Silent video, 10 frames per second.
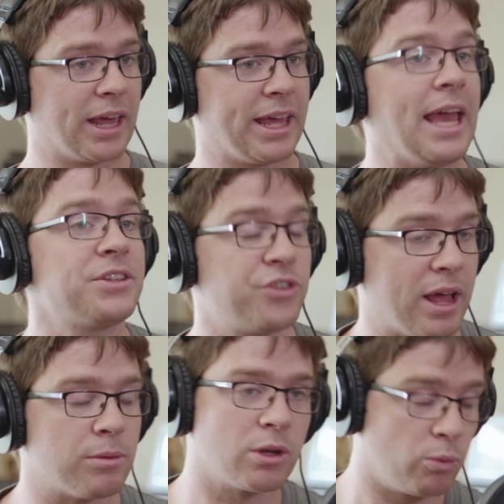Like
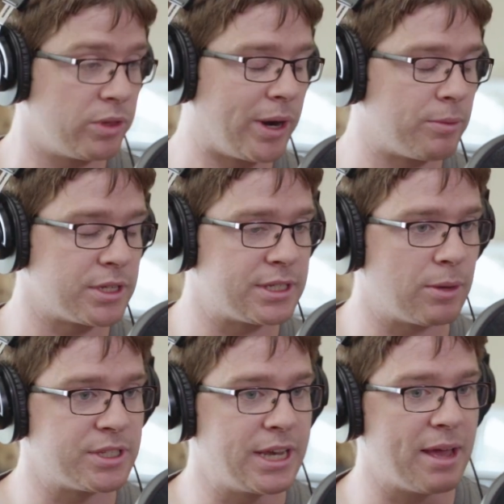yesterday, when I was on
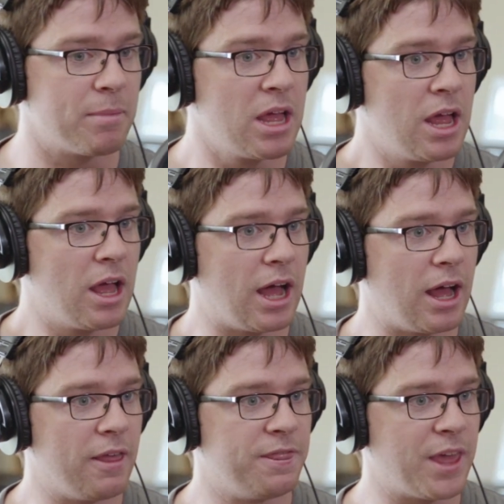set with Sanam,
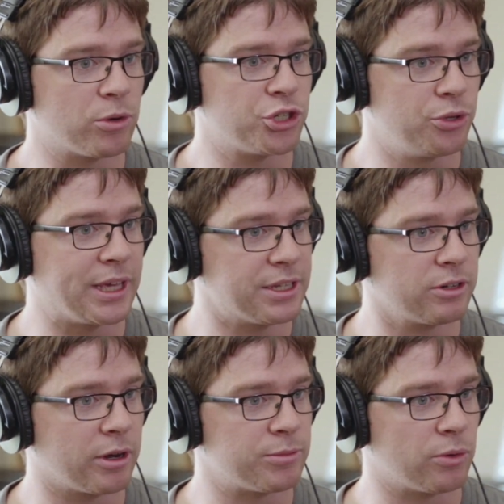they were shooting
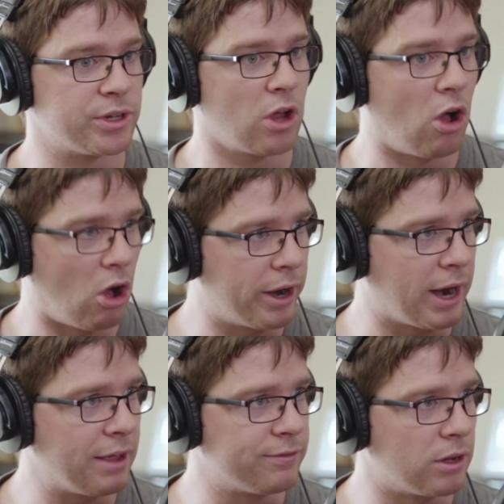Instagram stories on
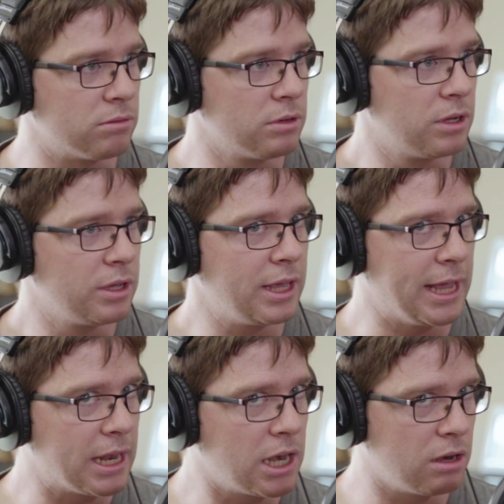an iPhone.
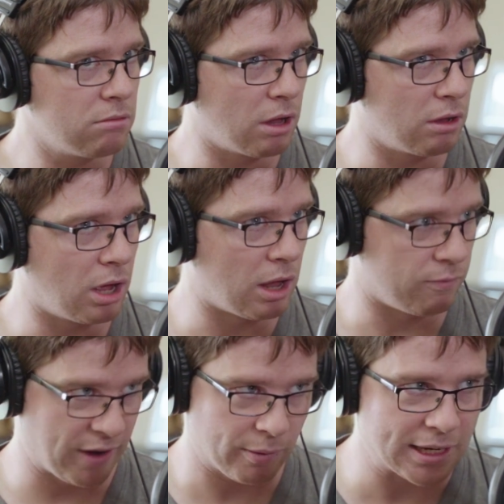In a
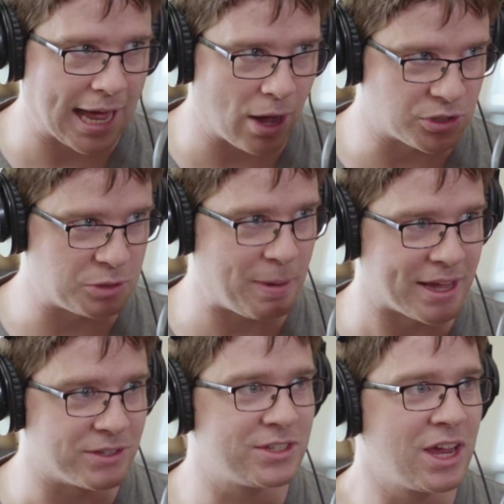very loud
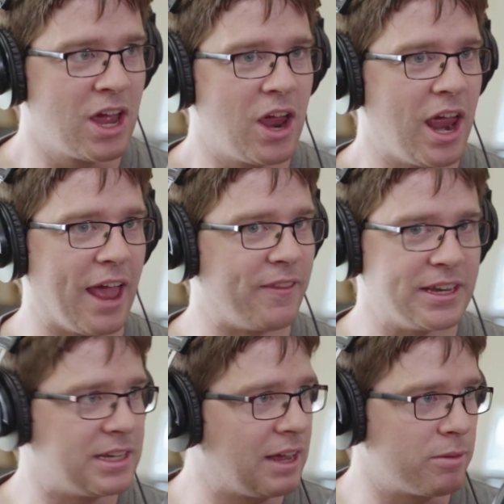space. And they
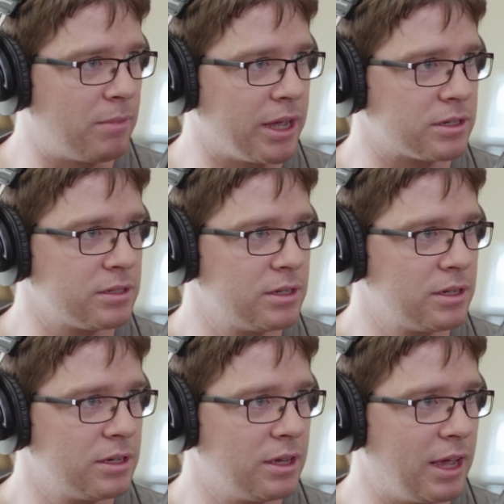didn't have them mic'd,
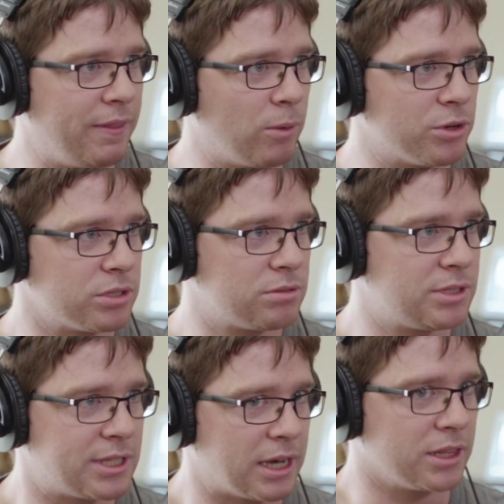and they were just
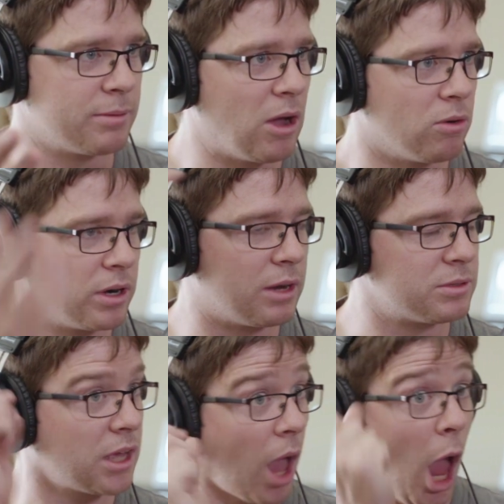sending them out, and I
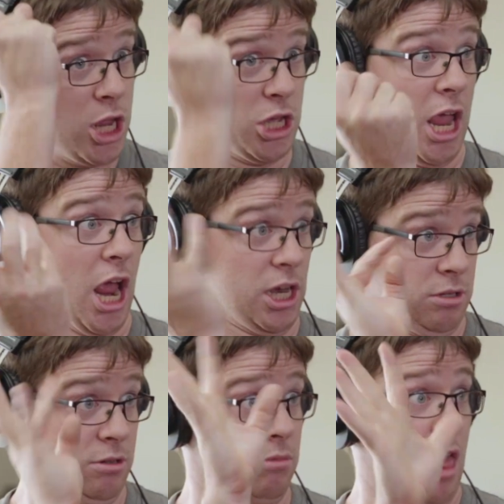was like, you can't
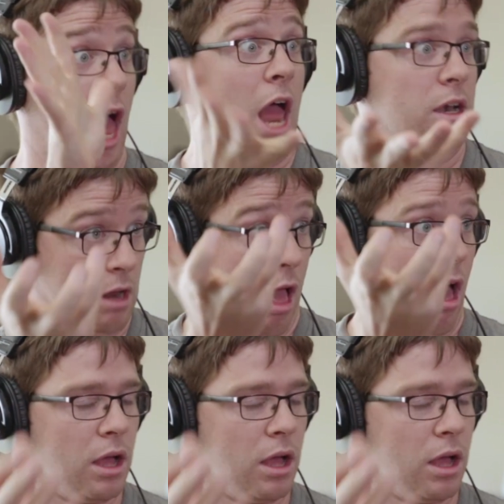do that.